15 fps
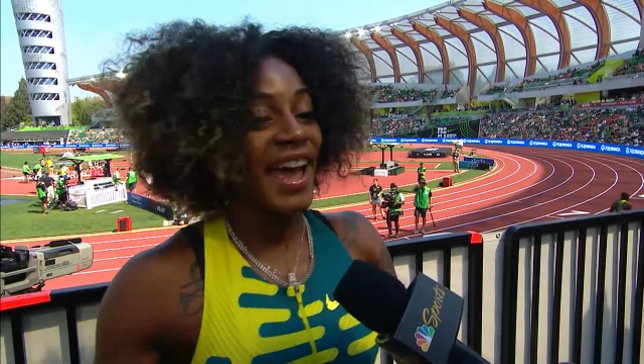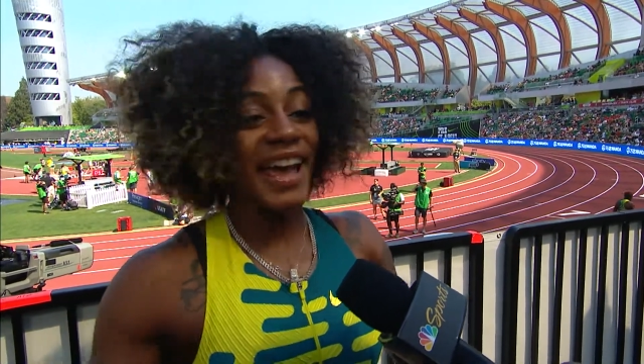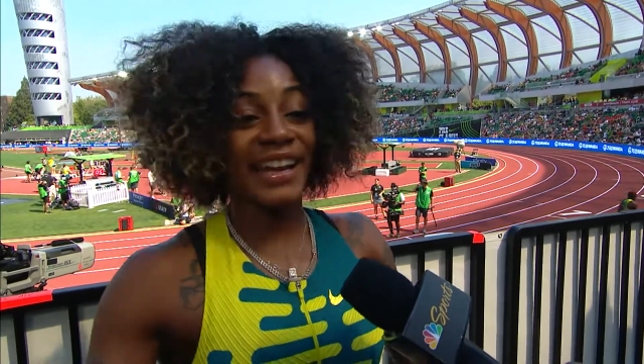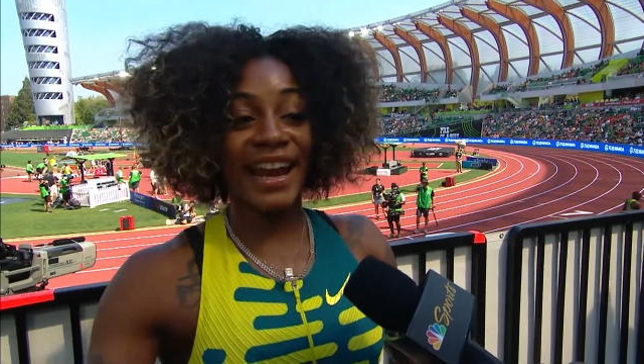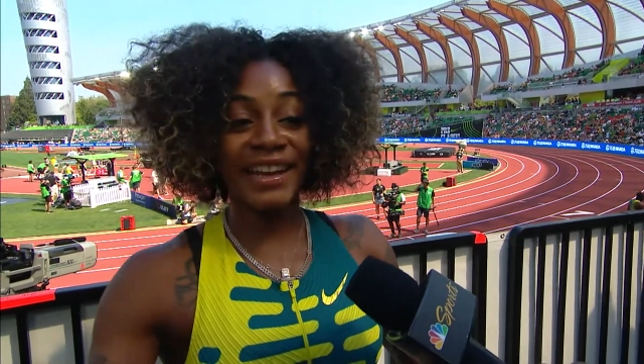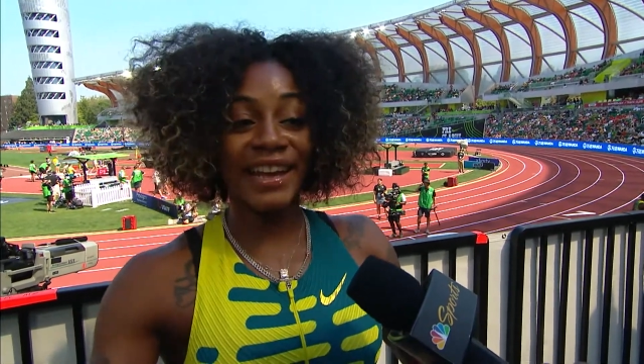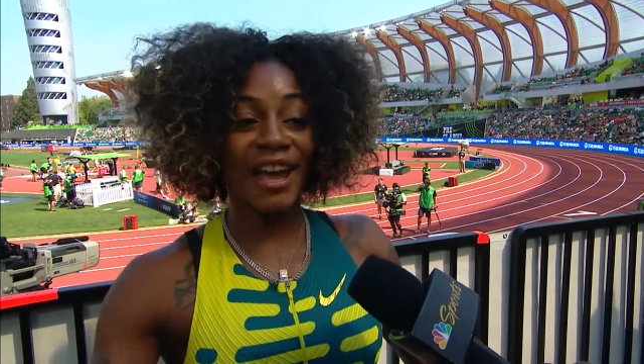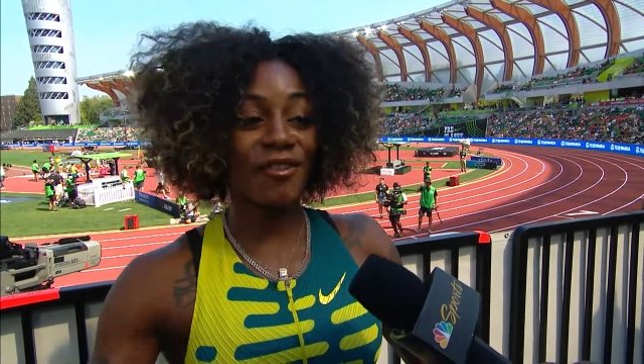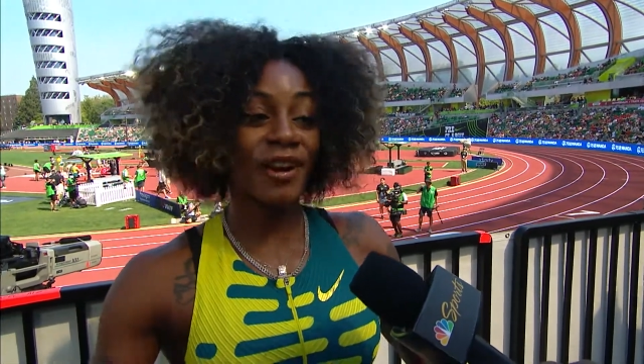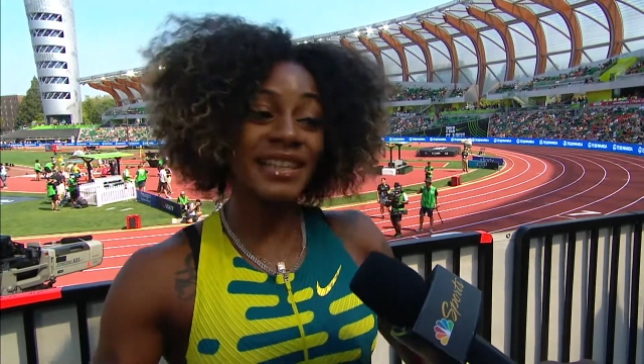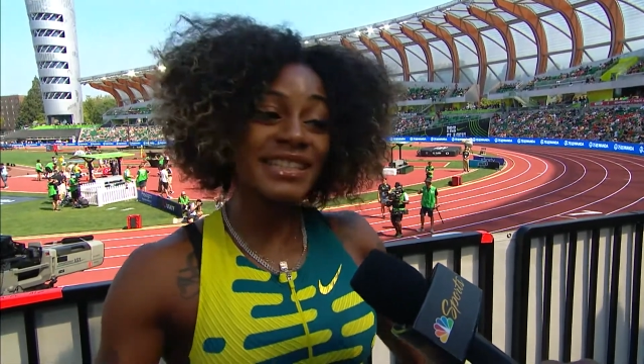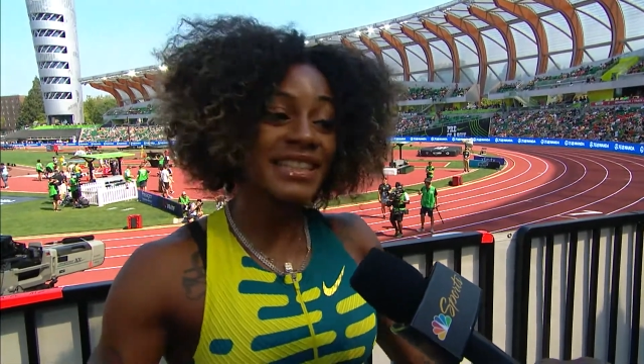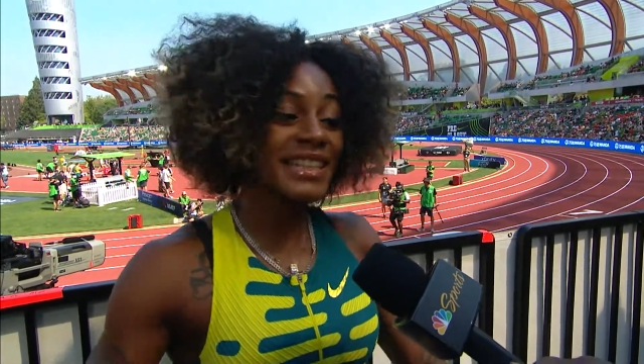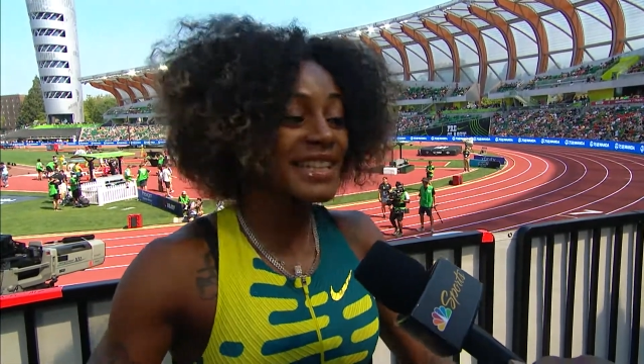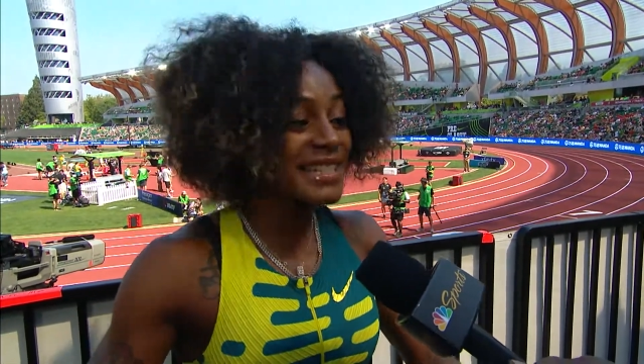And I can't wait
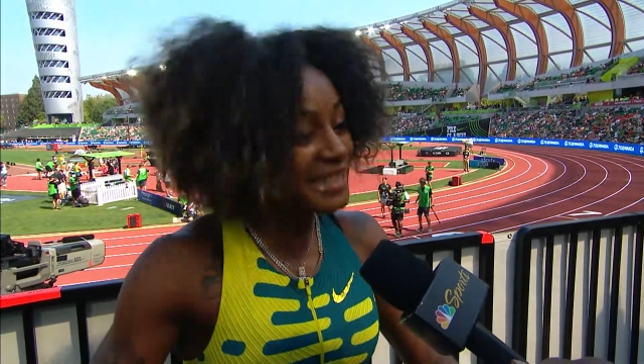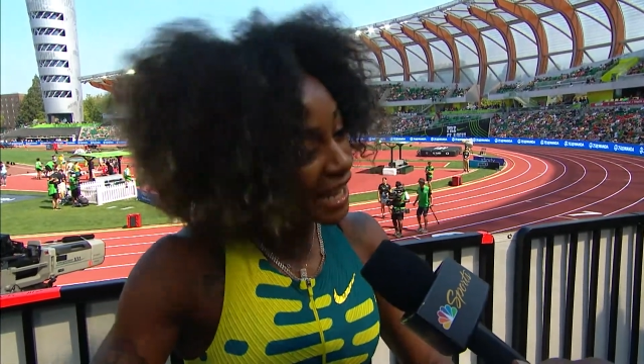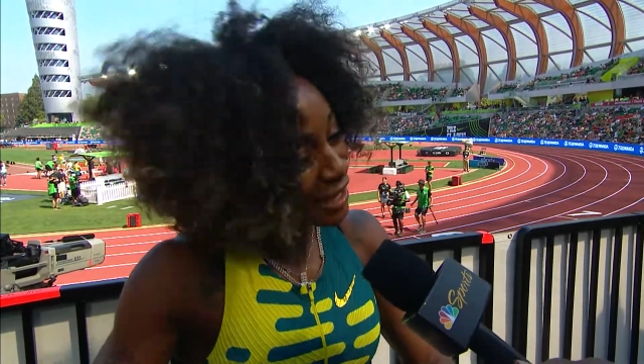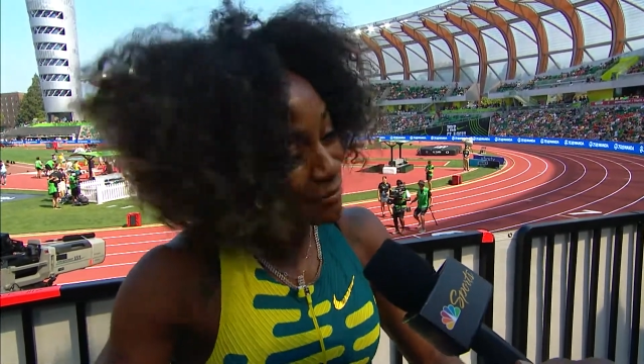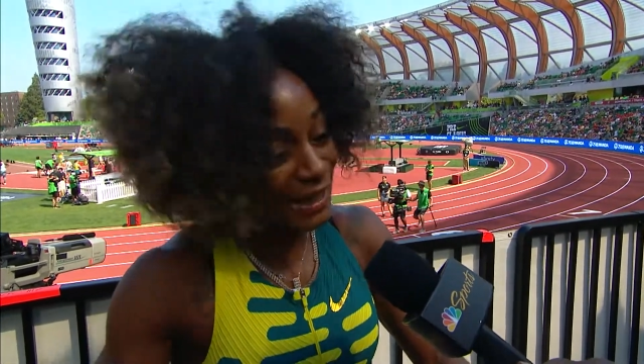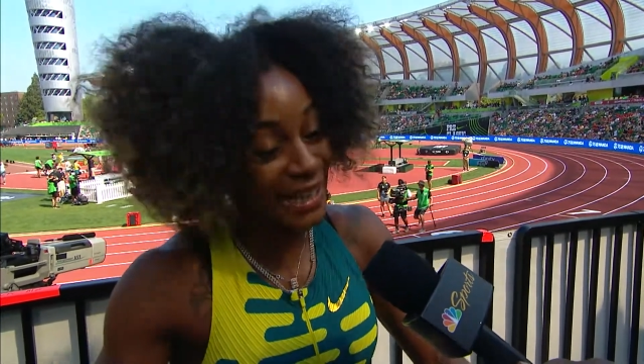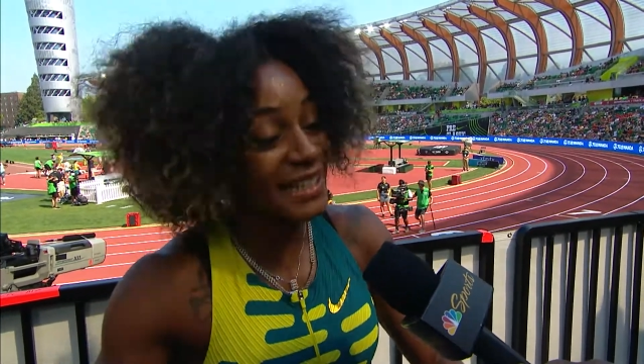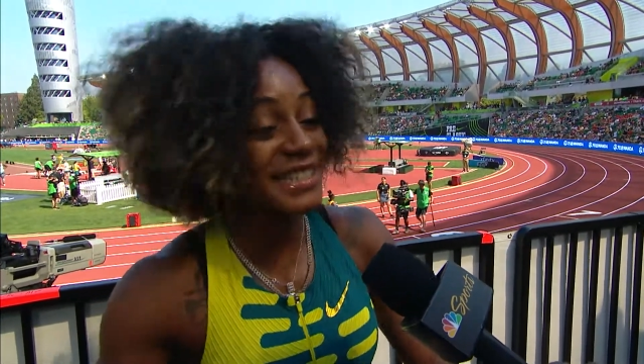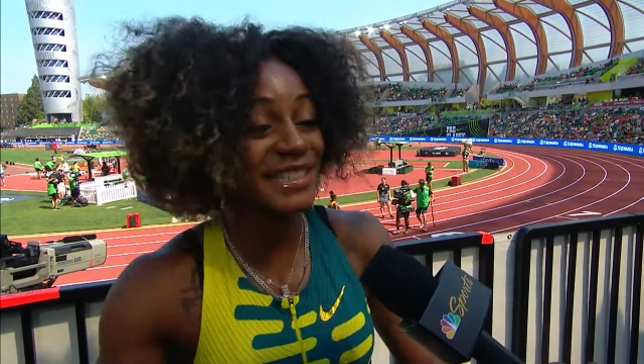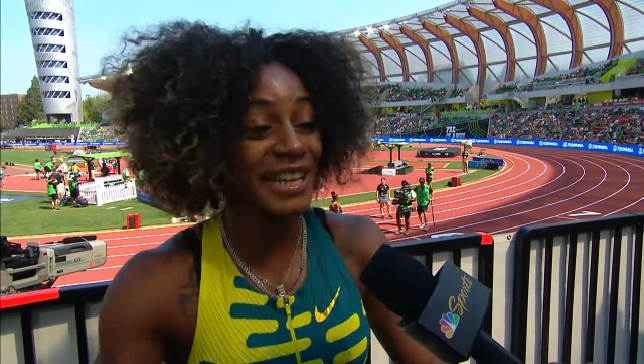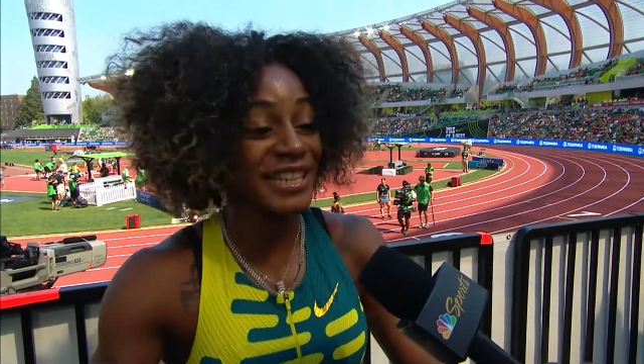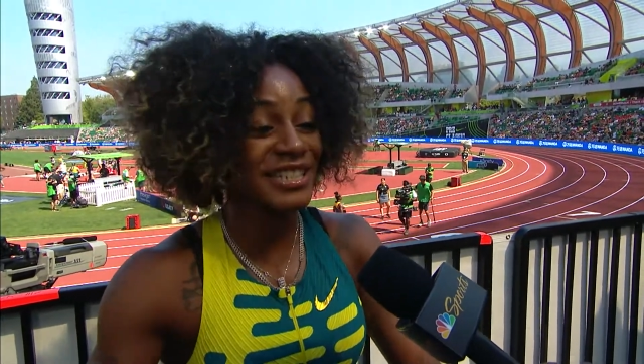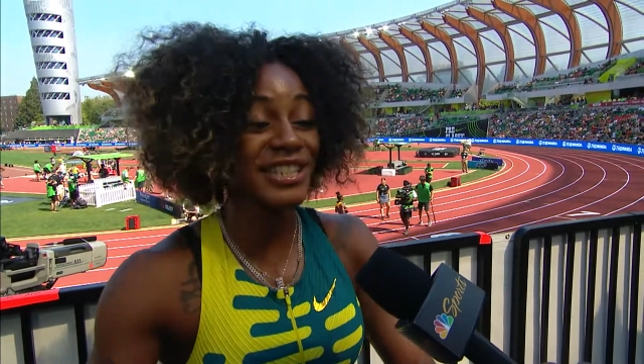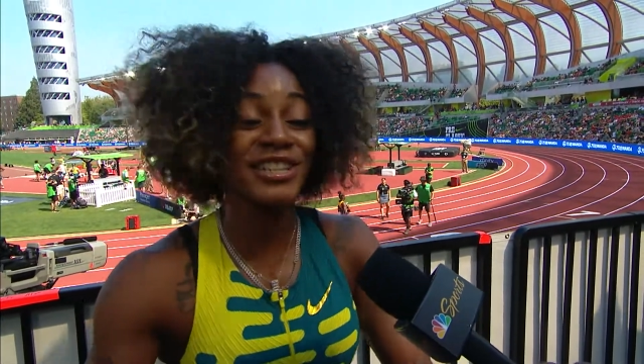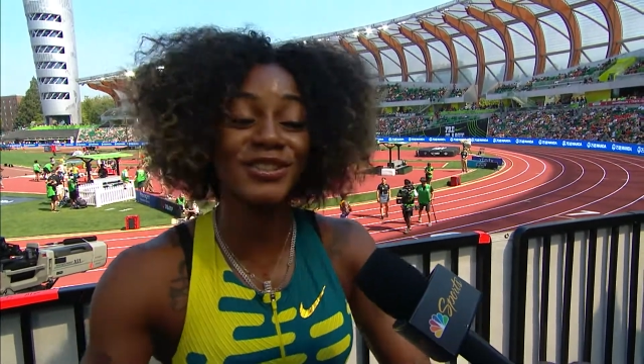to see these same ladies
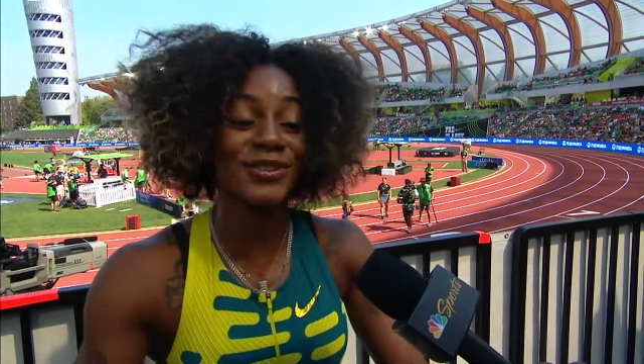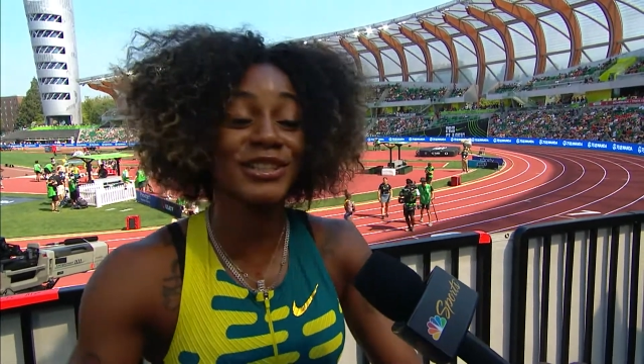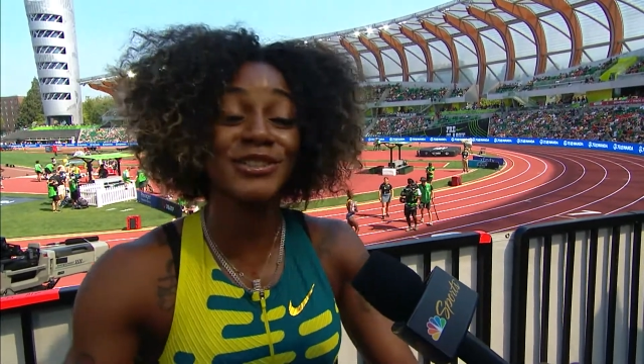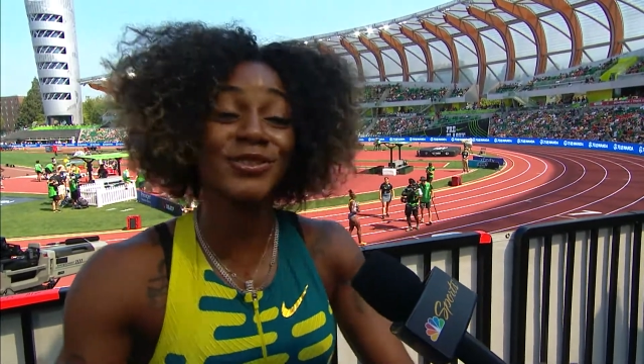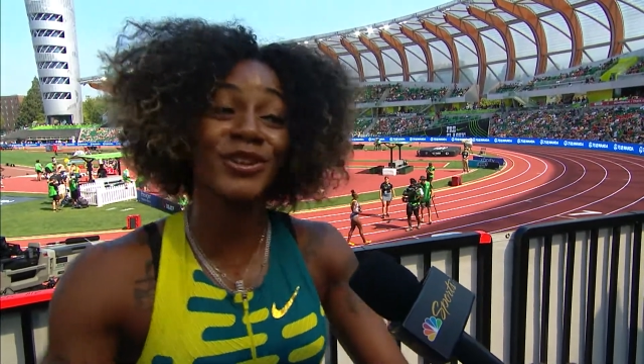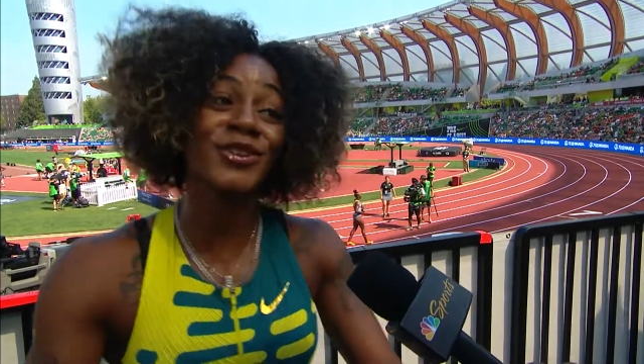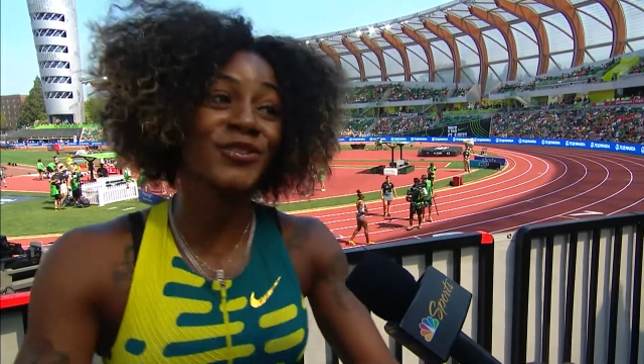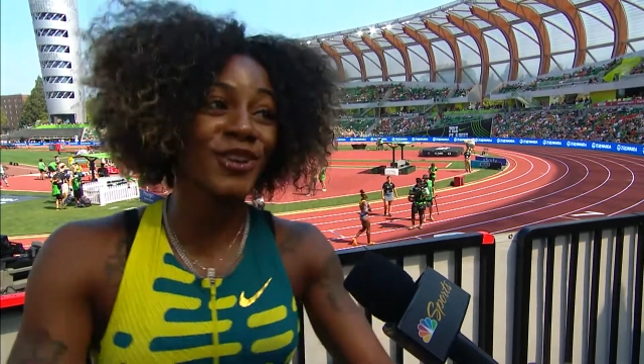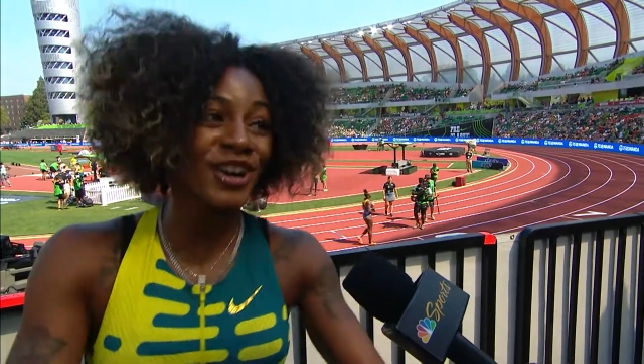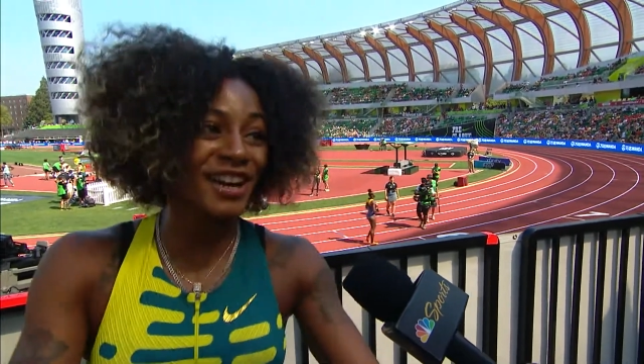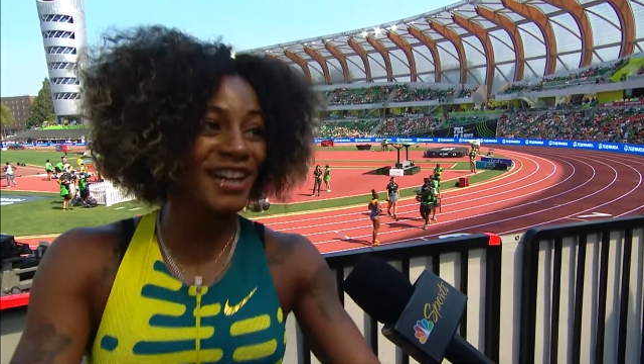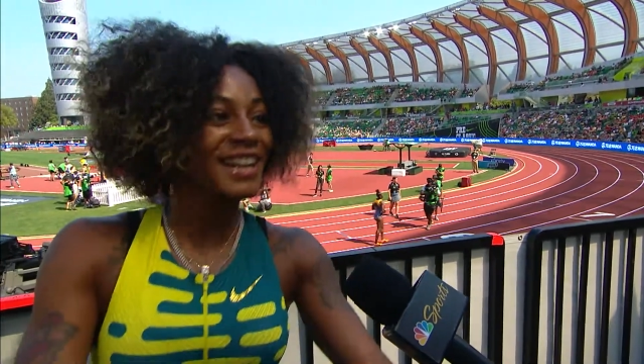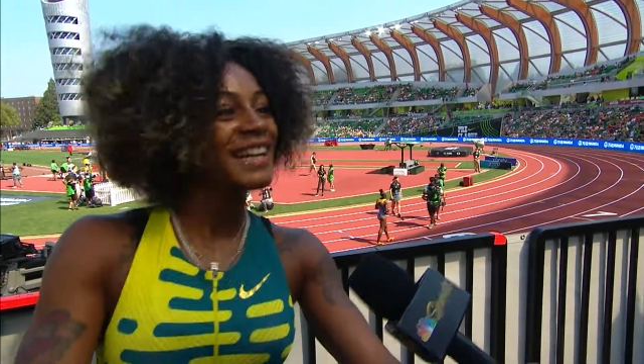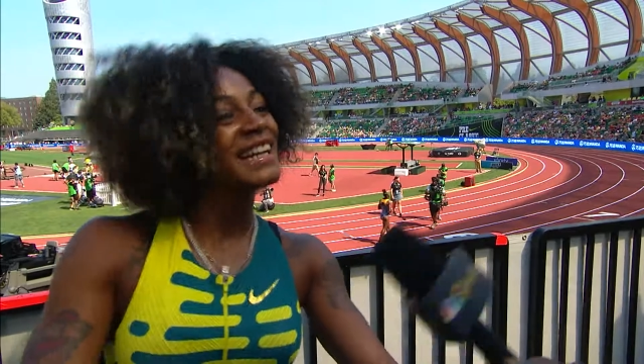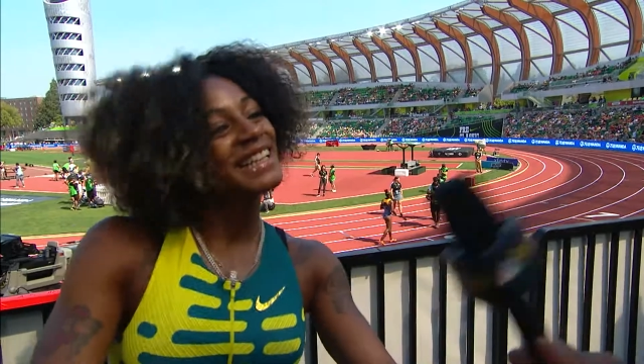next year in
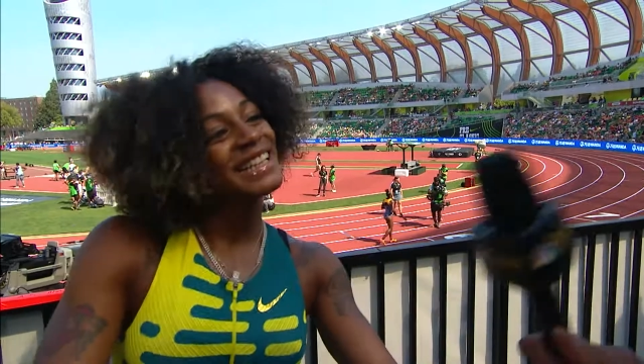2024.